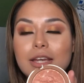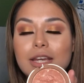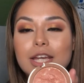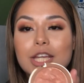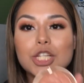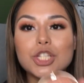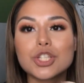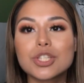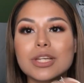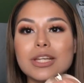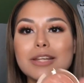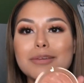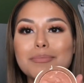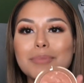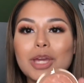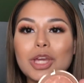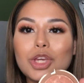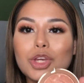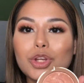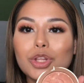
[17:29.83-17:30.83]
It's just going to
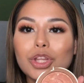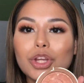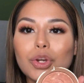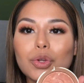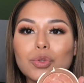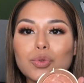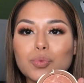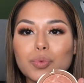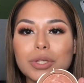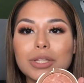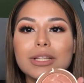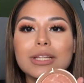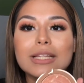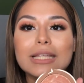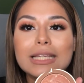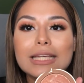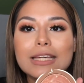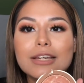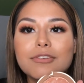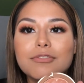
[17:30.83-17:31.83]
make you look
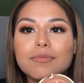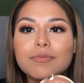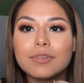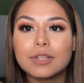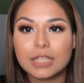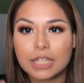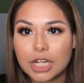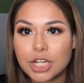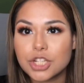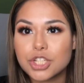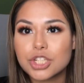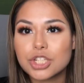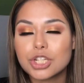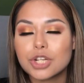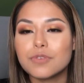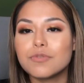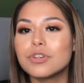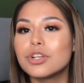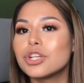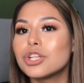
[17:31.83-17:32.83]
really flush. So
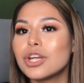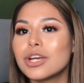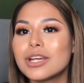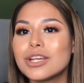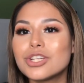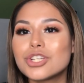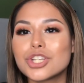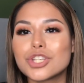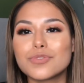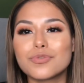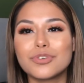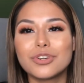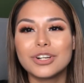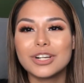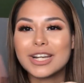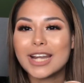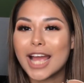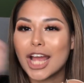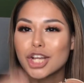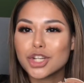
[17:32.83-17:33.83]
if you're looking just for a
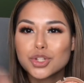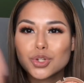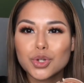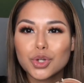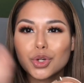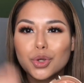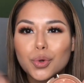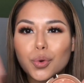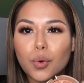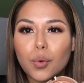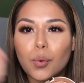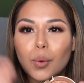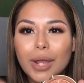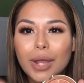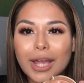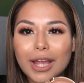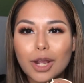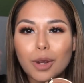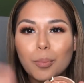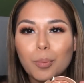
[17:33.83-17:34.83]
natural,
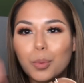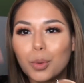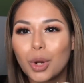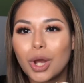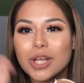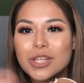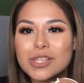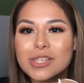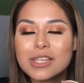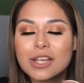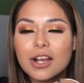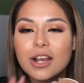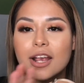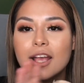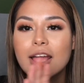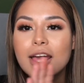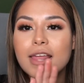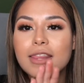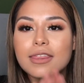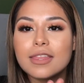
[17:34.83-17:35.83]
quick bronzer,
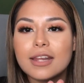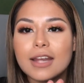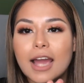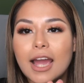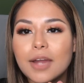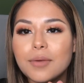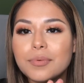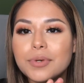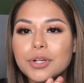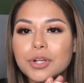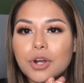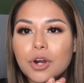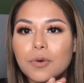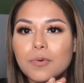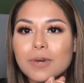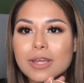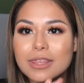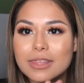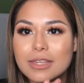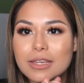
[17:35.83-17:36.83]
then I would go
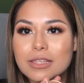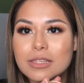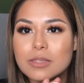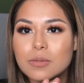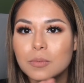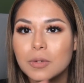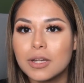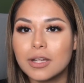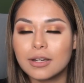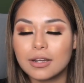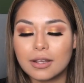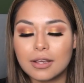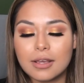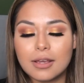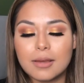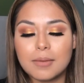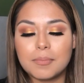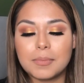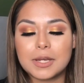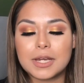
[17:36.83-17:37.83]
with this one.
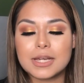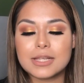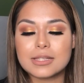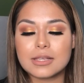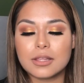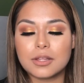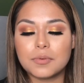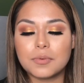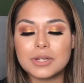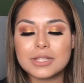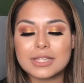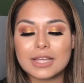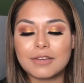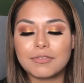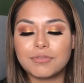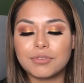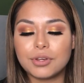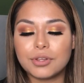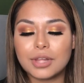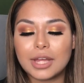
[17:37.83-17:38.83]
Because other ones I
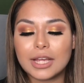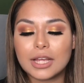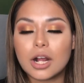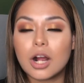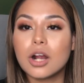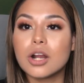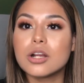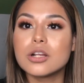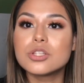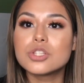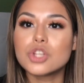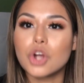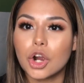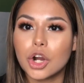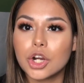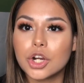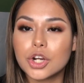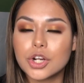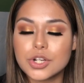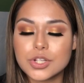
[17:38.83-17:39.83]
feel like are
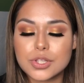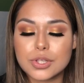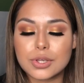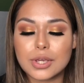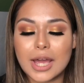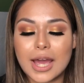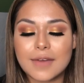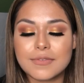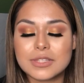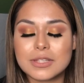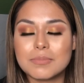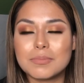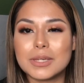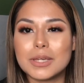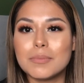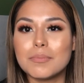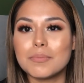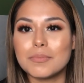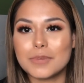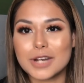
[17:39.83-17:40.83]
darker, so you have to be
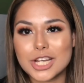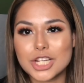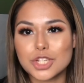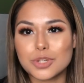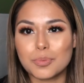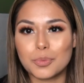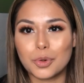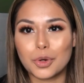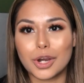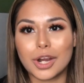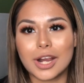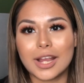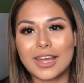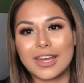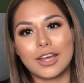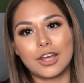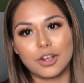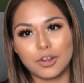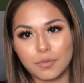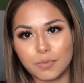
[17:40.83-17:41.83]
much more
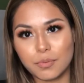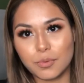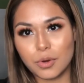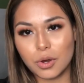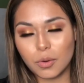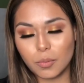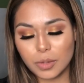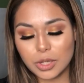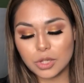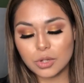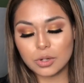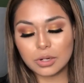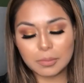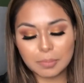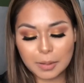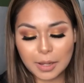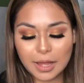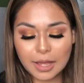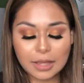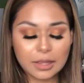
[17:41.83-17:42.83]
careful when you're
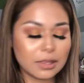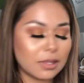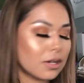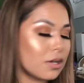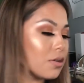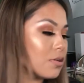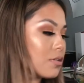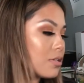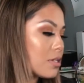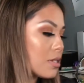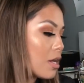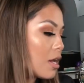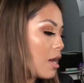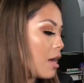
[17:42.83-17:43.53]
applying those.